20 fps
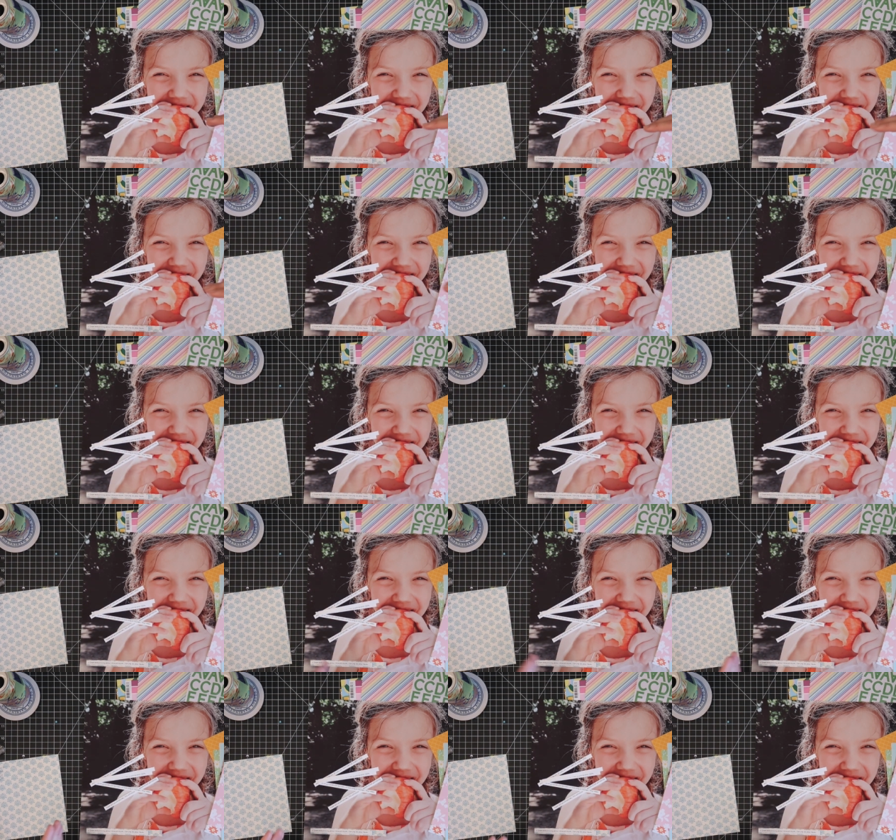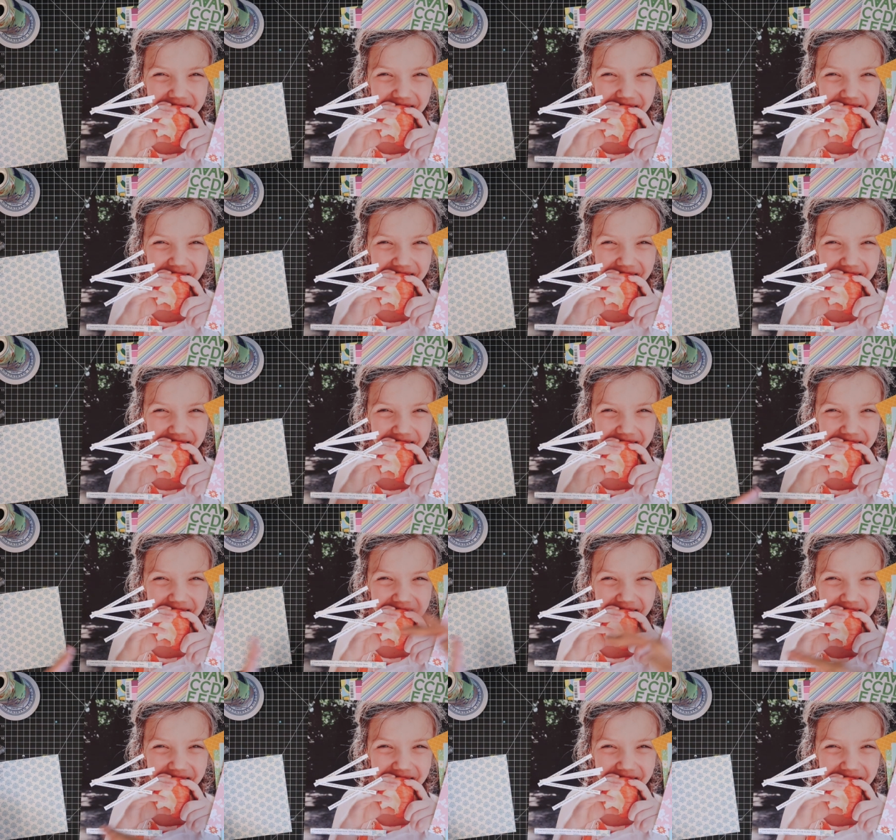just tweaking, you know,
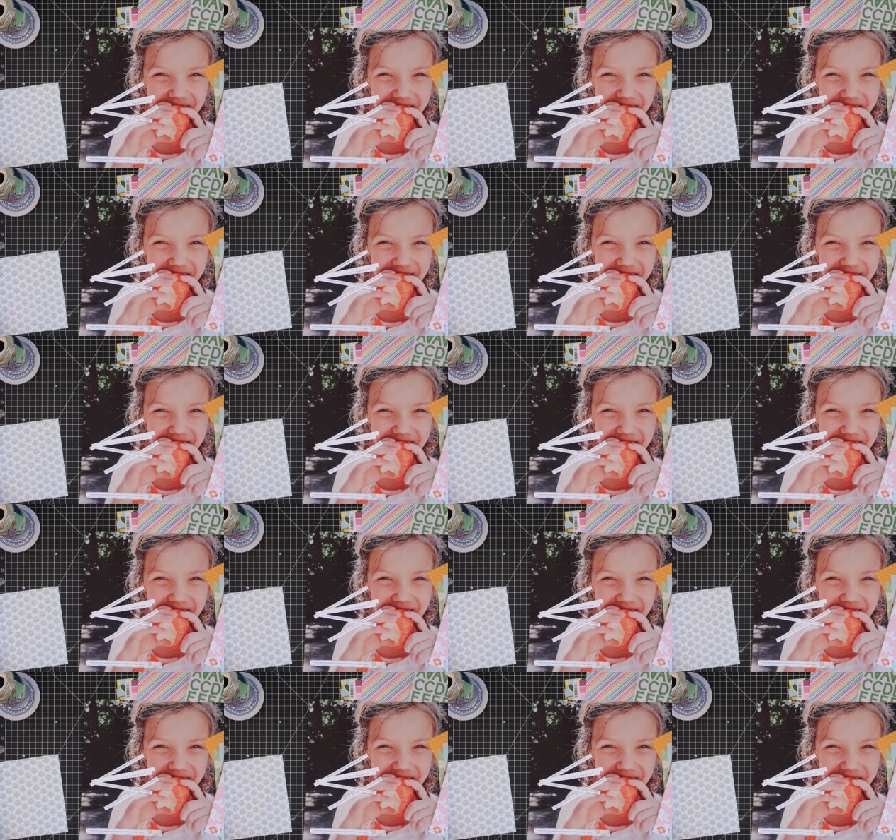contrast and